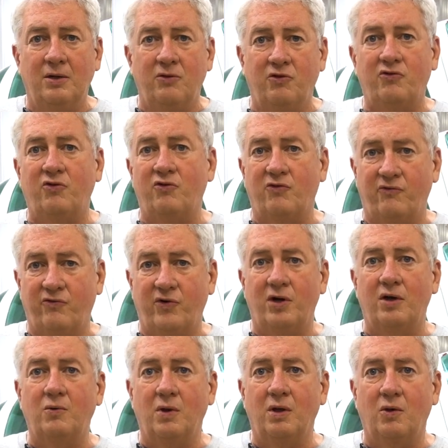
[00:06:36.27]
This is a
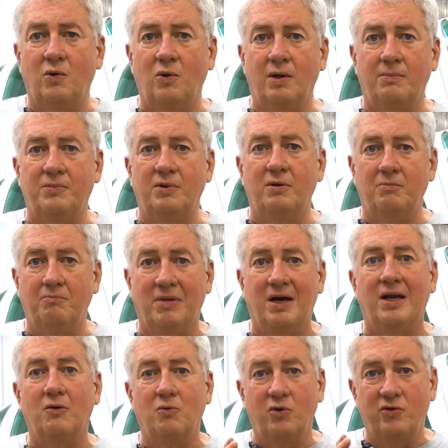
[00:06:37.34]
very well-equipped,
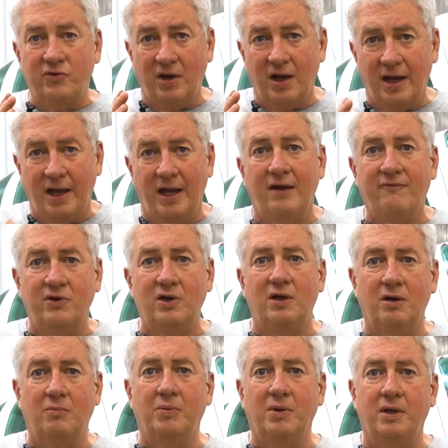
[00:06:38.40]
but it was a heavy
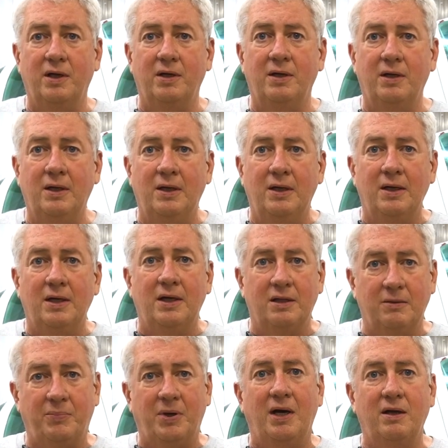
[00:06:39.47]
airplane, and
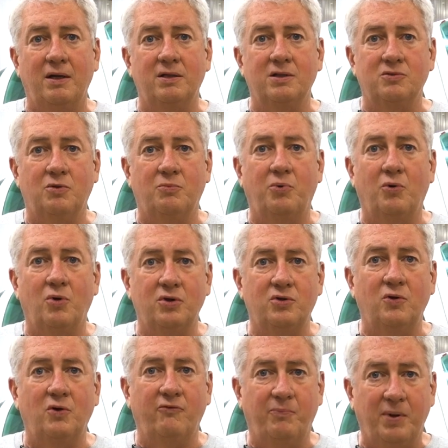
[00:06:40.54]
the pilot is reported
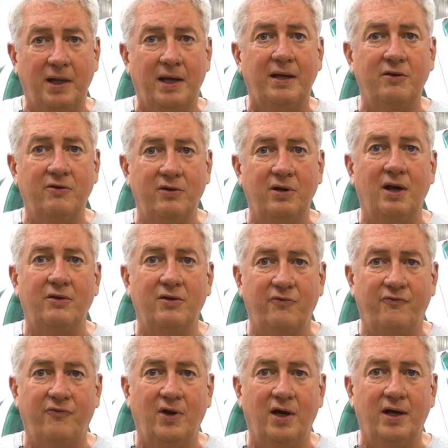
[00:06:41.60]
to have planned the
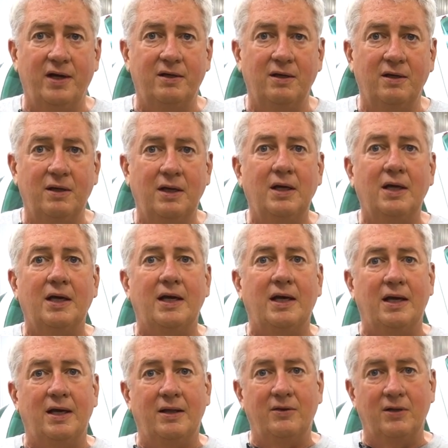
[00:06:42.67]
flight
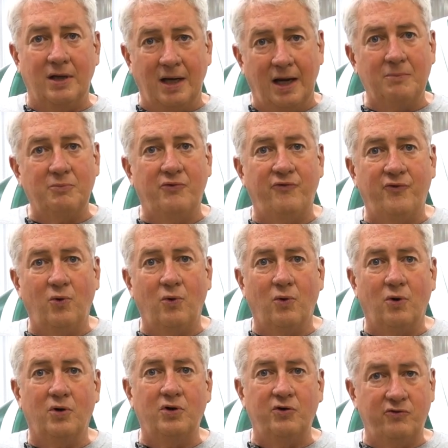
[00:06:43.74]
the night
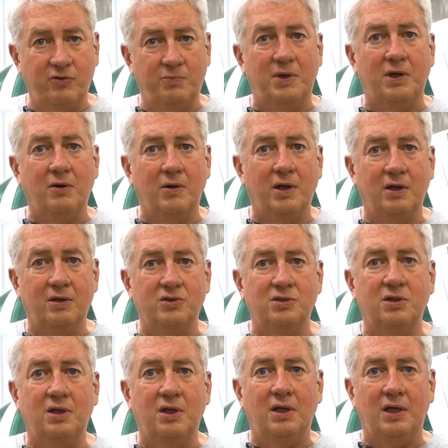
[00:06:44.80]
before using the
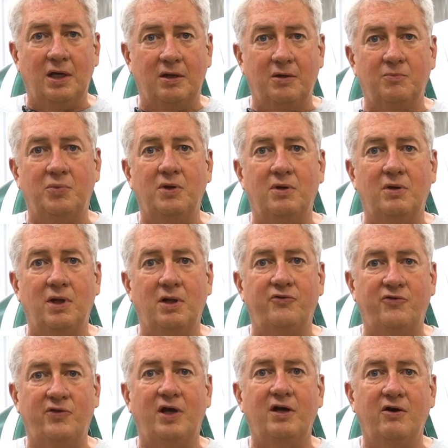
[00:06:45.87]
POH and computed that
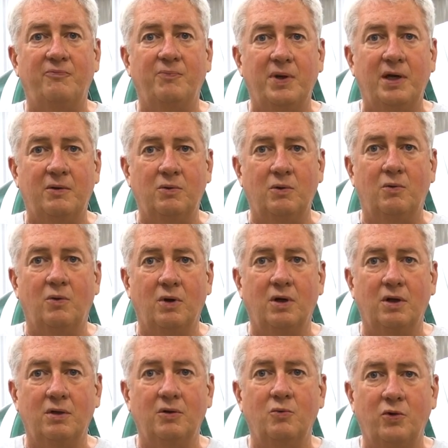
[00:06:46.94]
his takeoff plan would
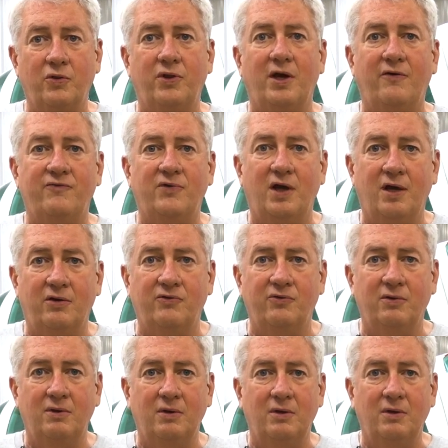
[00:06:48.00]
work with half tanks